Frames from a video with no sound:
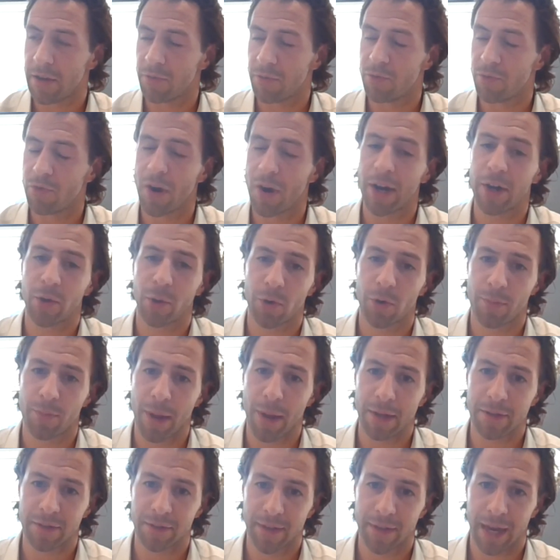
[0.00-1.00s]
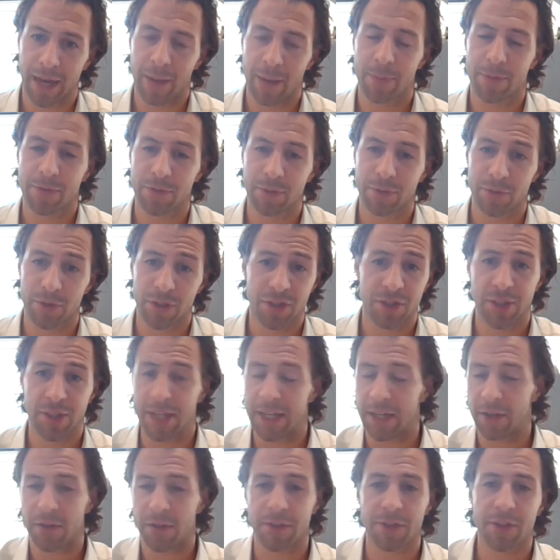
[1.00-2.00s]
record amounts of capital just
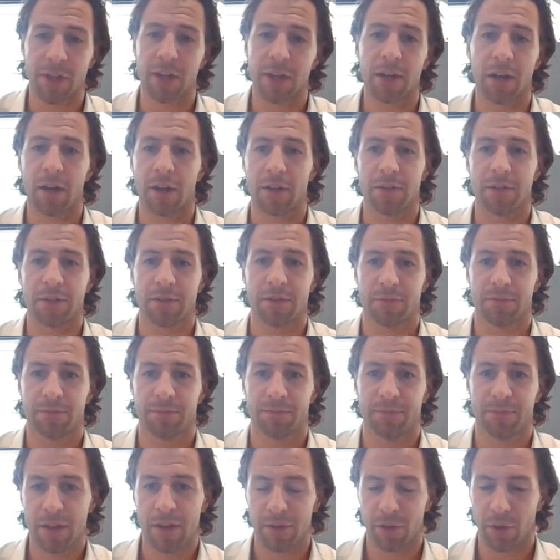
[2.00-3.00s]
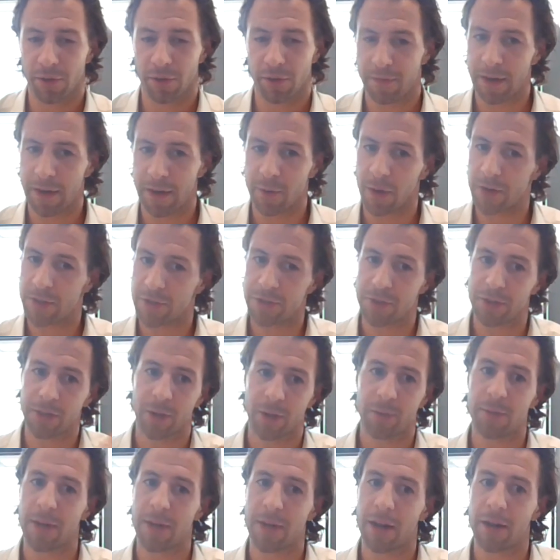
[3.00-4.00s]
sitting on the sidelines. You've got valuations
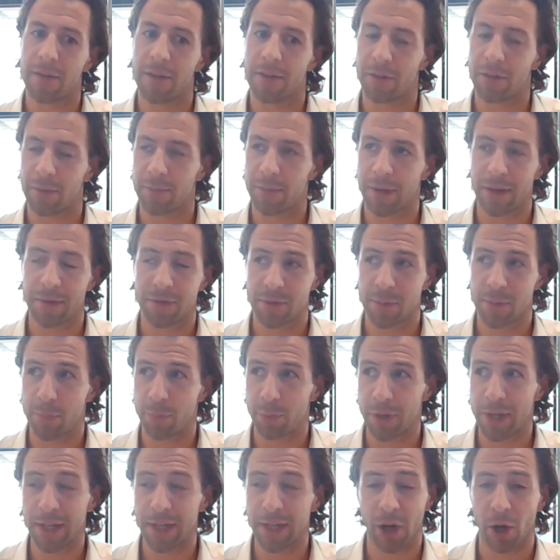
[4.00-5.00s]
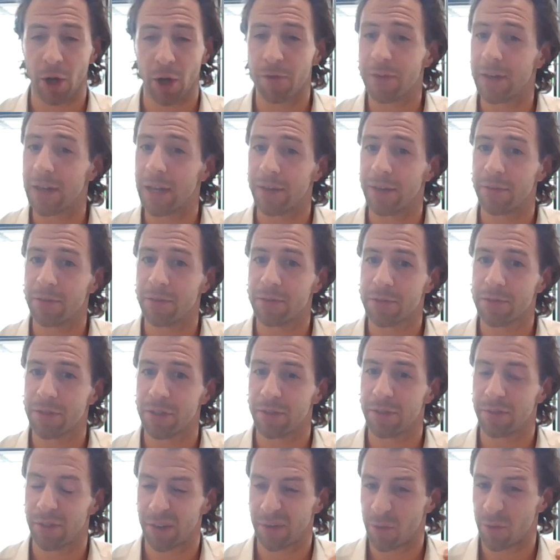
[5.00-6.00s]
come down; they've come down to pre-COVID levels,
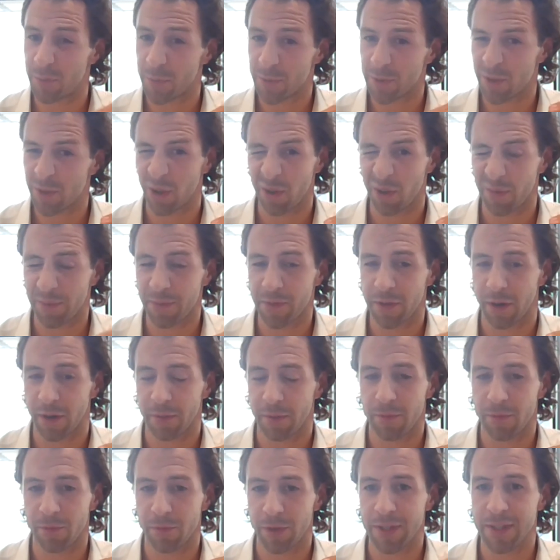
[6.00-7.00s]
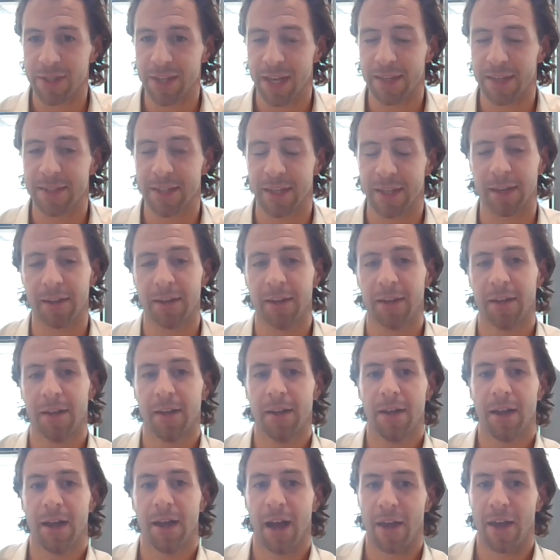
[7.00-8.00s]
so you've kind of almost got resetting,
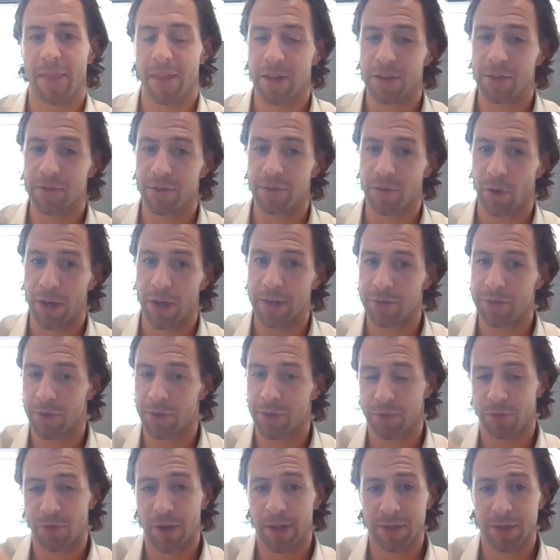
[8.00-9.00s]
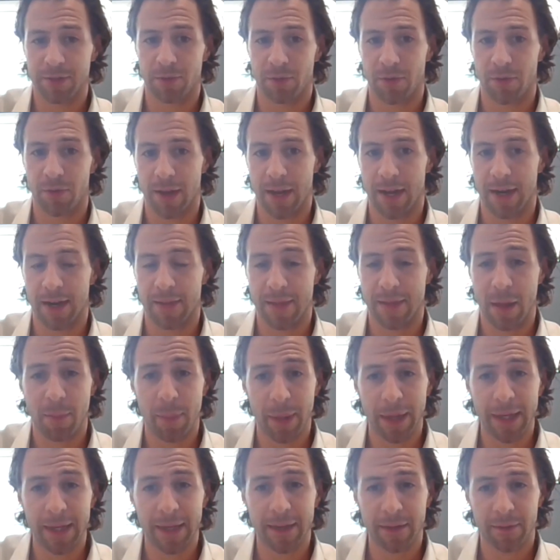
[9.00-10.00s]
and then you've got interest rates hitting their
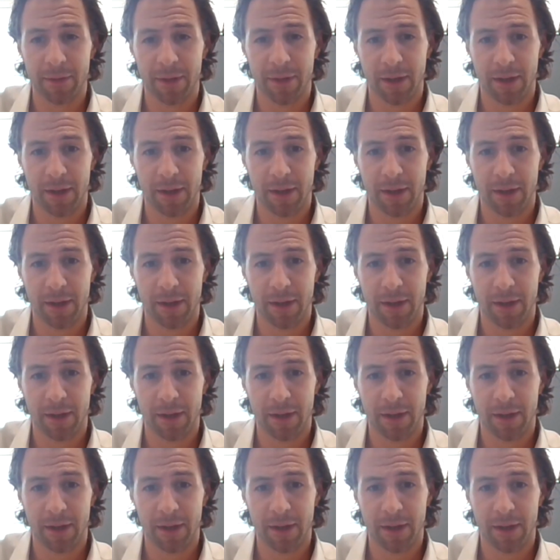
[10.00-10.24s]
peak,